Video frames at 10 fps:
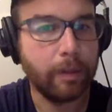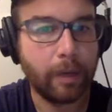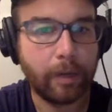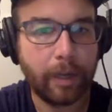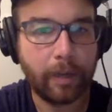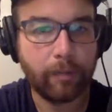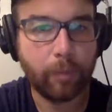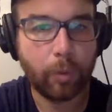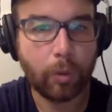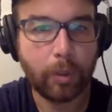now I have
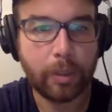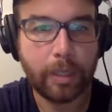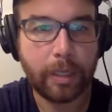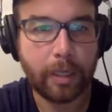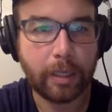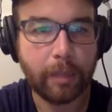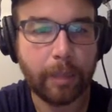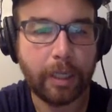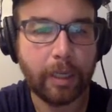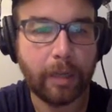more data
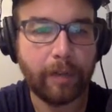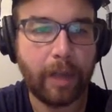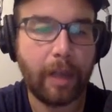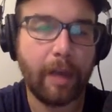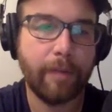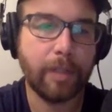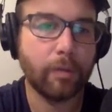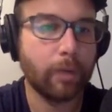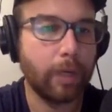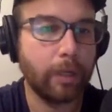coming in. I've, I have this
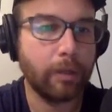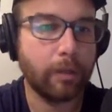running